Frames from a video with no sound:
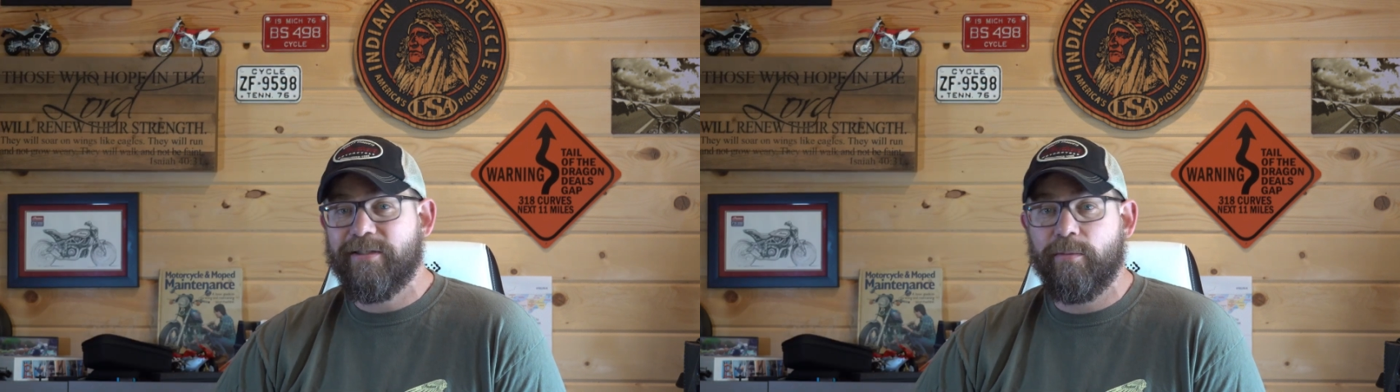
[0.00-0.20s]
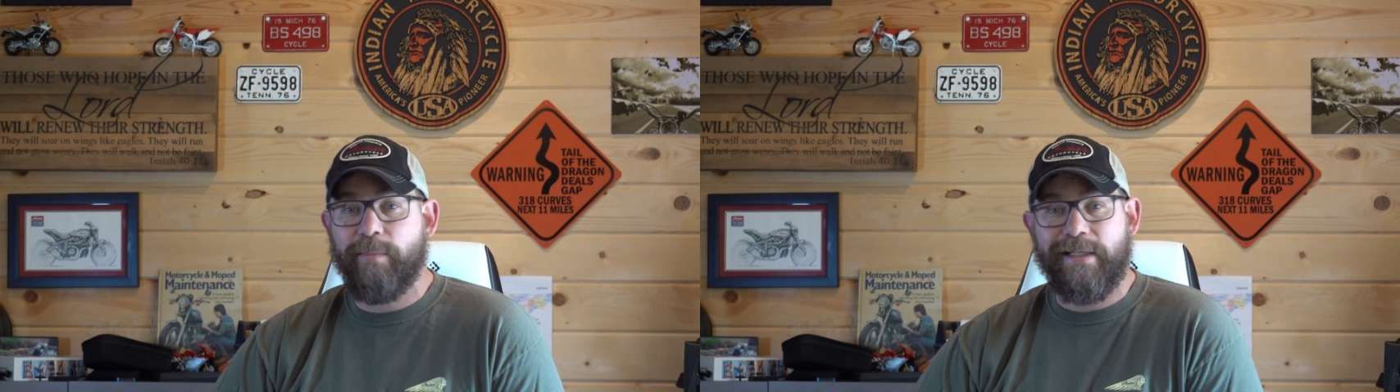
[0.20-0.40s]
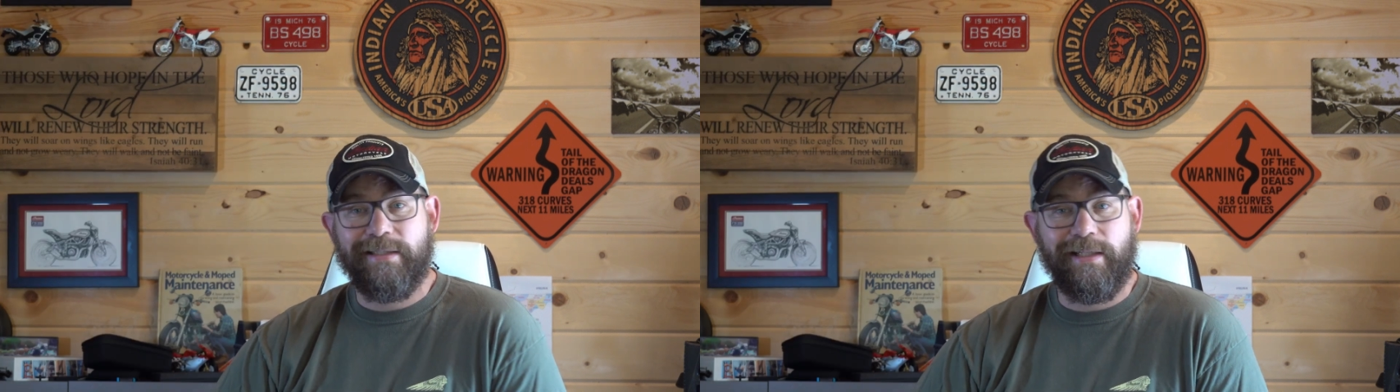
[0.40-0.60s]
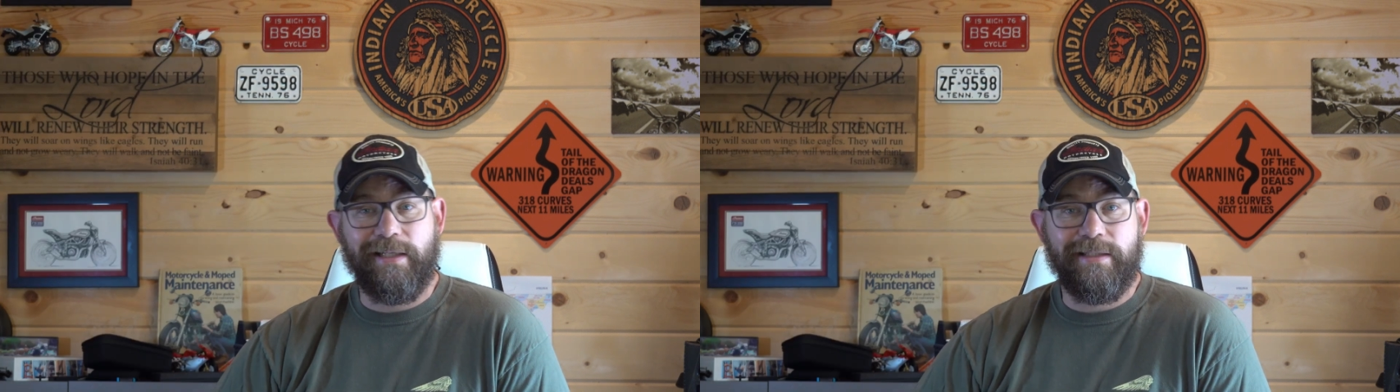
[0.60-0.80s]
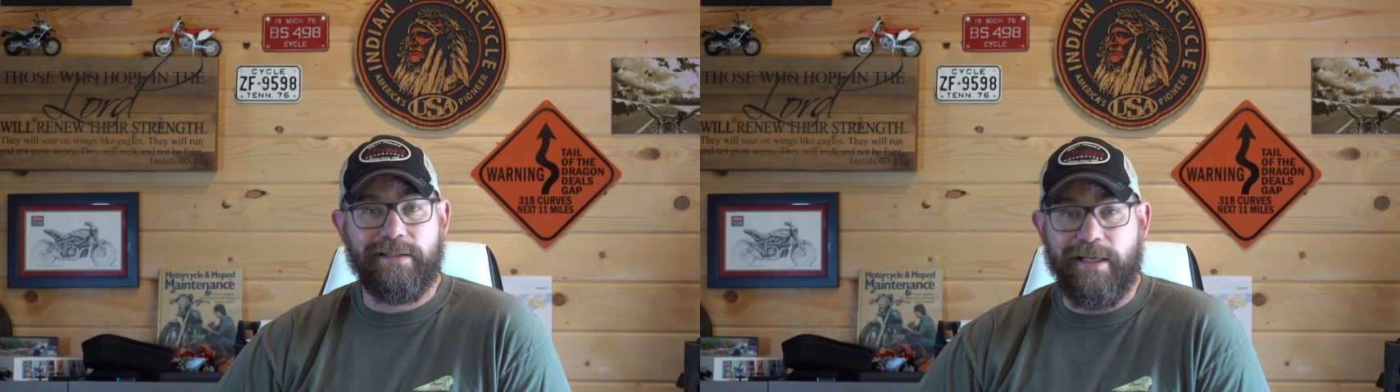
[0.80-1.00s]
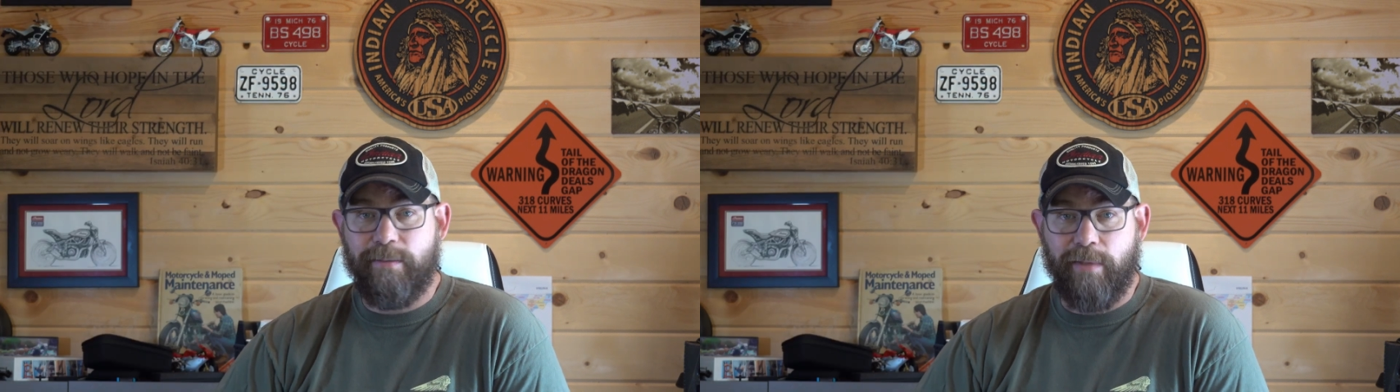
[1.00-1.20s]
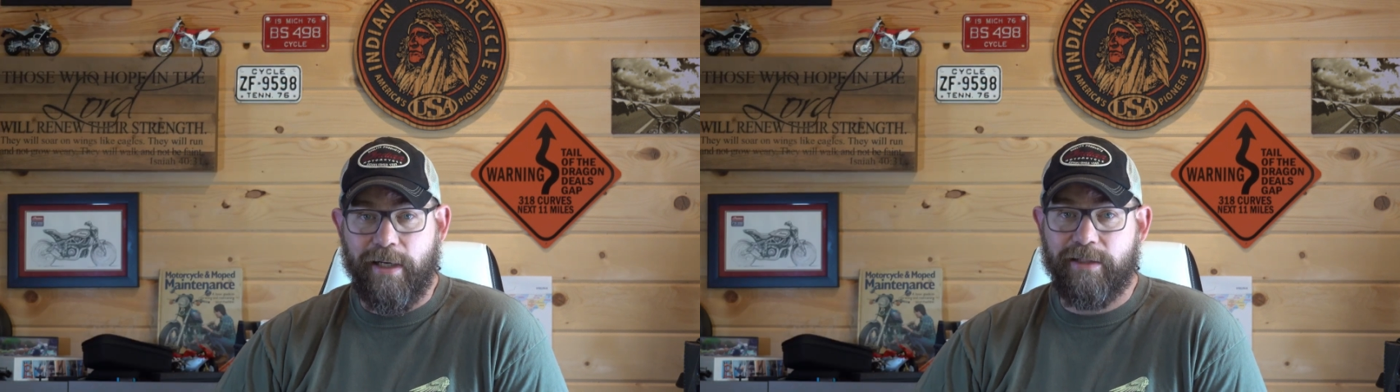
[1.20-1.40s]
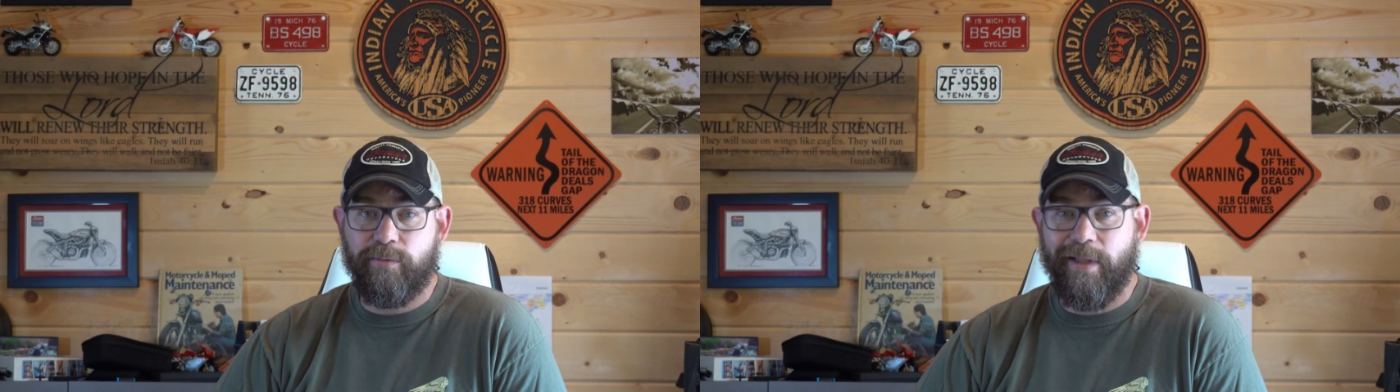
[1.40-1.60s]
they're basically the same
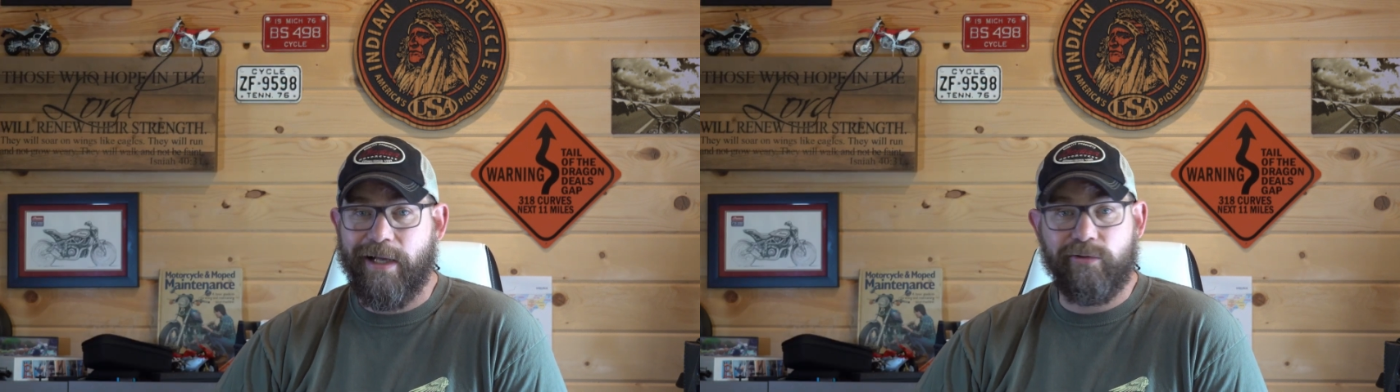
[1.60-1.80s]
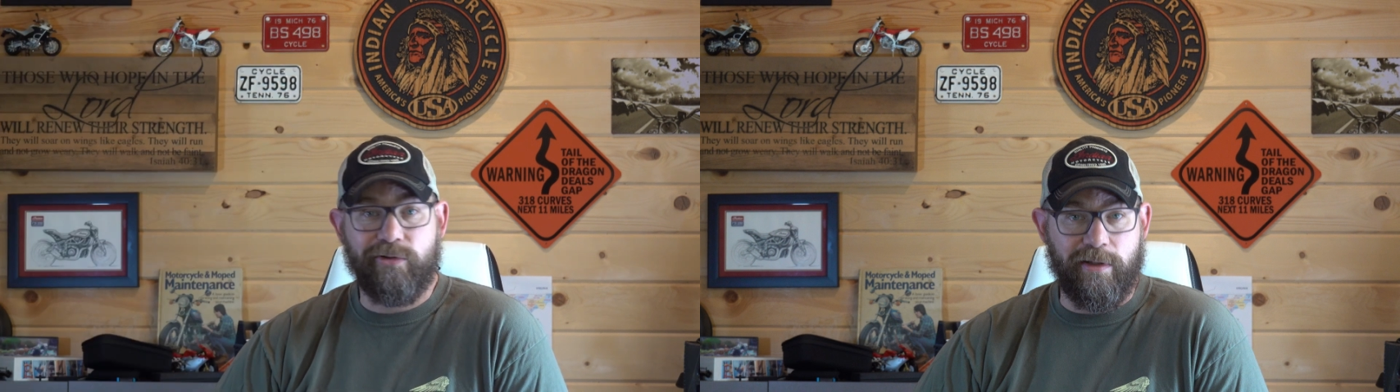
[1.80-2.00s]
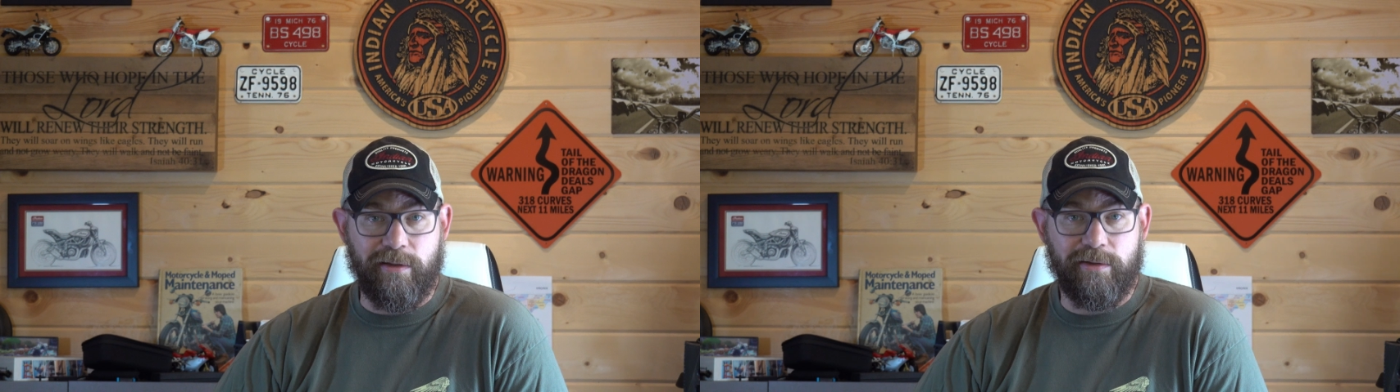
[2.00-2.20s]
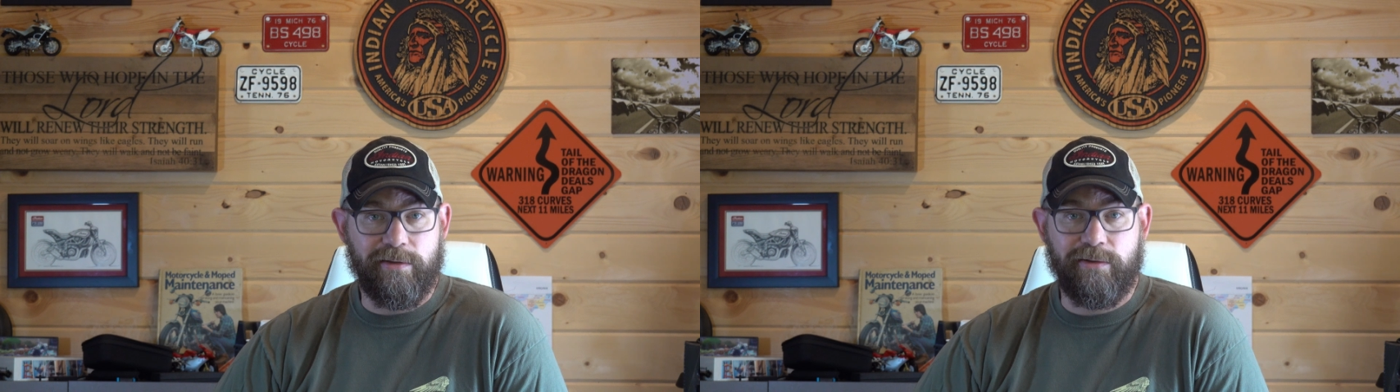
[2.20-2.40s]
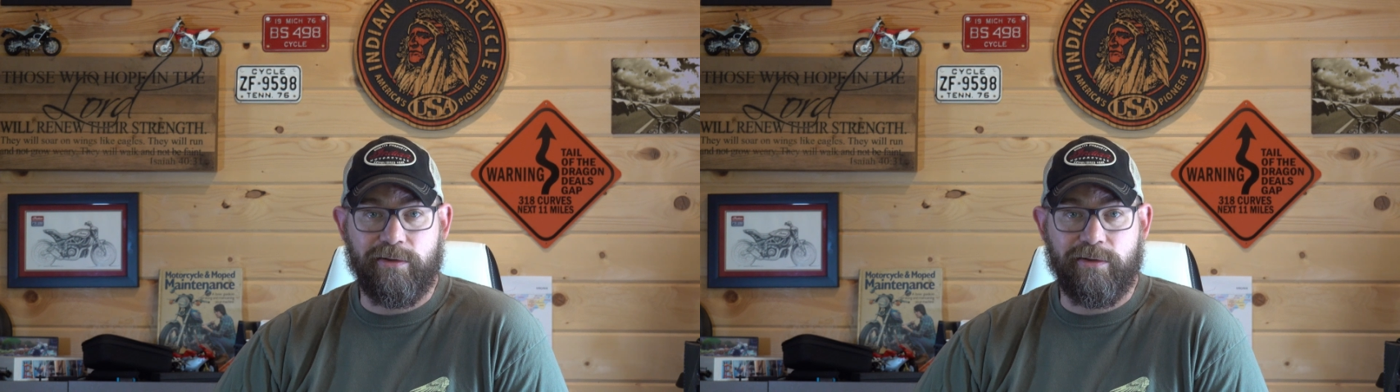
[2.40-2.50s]
bikes without trunks,